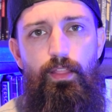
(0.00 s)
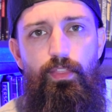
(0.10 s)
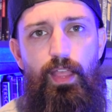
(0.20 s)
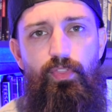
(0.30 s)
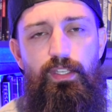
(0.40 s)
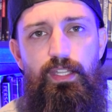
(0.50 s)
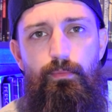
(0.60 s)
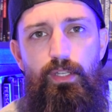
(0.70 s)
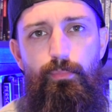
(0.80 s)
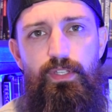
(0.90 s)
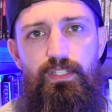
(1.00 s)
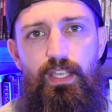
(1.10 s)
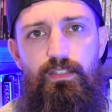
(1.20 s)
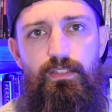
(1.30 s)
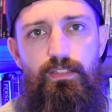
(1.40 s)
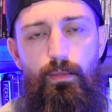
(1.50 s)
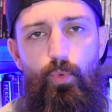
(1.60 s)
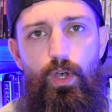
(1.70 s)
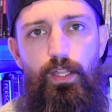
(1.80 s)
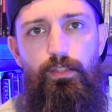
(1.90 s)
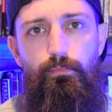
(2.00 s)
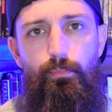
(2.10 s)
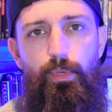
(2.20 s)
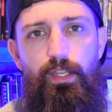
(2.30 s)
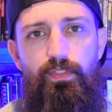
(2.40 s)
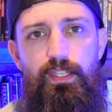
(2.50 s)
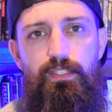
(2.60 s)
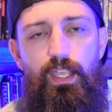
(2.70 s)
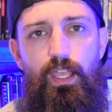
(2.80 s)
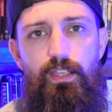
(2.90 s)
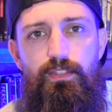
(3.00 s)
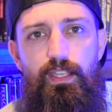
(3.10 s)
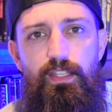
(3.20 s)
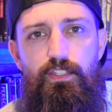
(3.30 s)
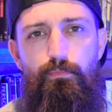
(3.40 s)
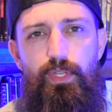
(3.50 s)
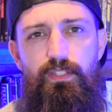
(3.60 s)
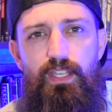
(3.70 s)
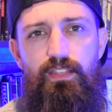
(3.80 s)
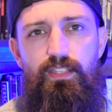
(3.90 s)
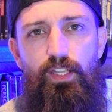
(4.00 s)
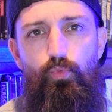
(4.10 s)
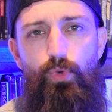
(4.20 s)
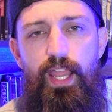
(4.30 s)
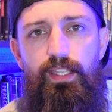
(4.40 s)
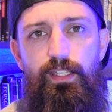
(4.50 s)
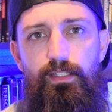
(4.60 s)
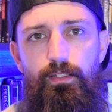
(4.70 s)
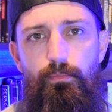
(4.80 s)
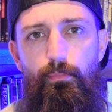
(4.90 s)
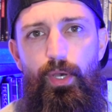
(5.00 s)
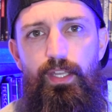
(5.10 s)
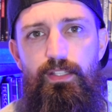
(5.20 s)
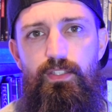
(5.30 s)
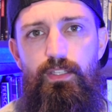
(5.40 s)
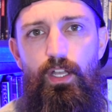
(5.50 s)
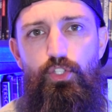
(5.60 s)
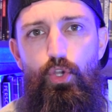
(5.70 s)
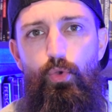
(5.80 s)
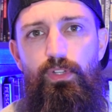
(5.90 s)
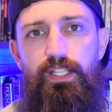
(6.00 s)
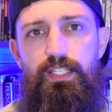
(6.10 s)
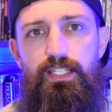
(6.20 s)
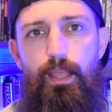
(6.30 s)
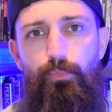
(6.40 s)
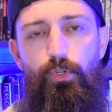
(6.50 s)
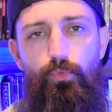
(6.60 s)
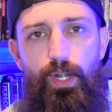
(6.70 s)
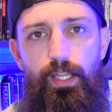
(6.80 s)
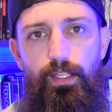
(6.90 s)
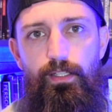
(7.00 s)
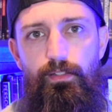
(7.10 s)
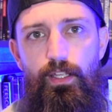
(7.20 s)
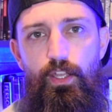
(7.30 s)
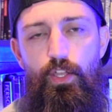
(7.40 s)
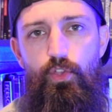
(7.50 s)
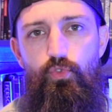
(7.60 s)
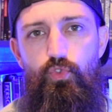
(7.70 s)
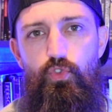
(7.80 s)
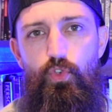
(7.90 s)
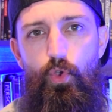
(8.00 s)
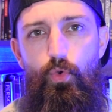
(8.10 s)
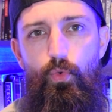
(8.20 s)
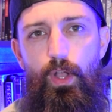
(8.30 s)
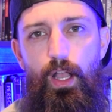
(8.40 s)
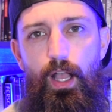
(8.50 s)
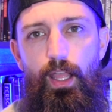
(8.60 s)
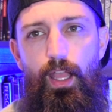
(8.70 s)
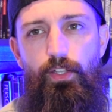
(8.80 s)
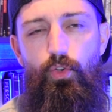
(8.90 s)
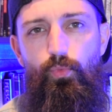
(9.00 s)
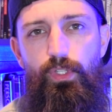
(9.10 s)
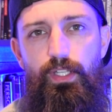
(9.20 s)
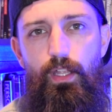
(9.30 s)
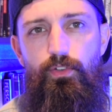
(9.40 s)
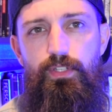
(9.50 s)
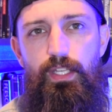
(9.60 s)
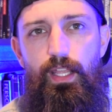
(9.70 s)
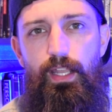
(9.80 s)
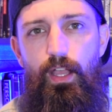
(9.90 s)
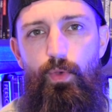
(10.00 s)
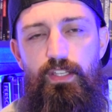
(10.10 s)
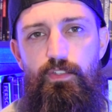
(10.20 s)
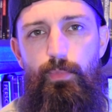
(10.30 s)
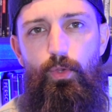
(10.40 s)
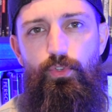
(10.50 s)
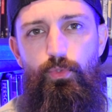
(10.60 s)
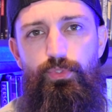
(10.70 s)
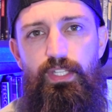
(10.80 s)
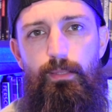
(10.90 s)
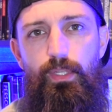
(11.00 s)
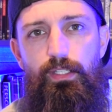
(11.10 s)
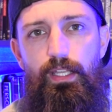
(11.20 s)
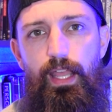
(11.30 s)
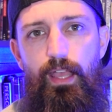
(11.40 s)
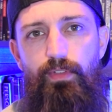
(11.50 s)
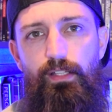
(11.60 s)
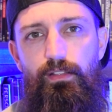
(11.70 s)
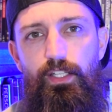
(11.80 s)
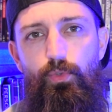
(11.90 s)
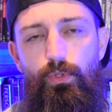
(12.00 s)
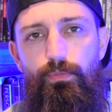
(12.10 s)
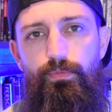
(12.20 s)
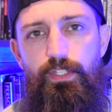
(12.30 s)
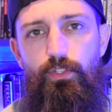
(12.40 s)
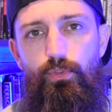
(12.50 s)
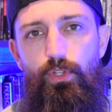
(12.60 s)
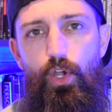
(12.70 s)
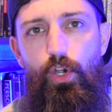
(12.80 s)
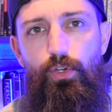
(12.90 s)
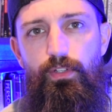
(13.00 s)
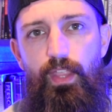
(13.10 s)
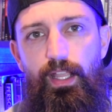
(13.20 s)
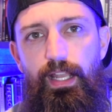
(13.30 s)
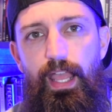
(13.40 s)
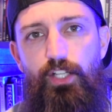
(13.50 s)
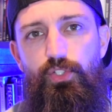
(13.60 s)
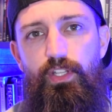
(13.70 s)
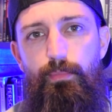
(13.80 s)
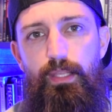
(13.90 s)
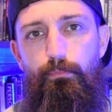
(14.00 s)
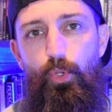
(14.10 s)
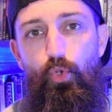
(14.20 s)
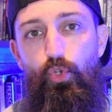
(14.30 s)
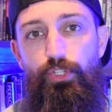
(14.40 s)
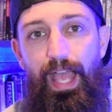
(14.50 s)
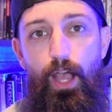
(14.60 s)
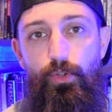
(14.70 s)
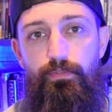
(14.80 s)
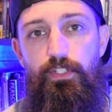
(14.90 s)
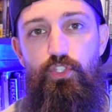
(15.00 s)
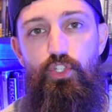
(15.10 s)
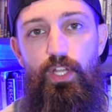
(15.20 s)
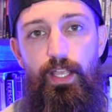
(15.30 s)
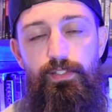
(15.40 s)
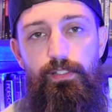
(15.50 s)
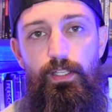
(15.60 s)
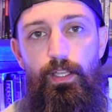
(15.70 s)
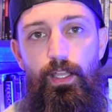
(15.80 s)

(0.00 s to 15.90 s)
that the demon possesses someone, but in this case, it's possessing Reagan, but it's a totally separate Reagan. So I don't really understand how a spiritual demon can have a literal physical heart that can actually be pulled out of its chest.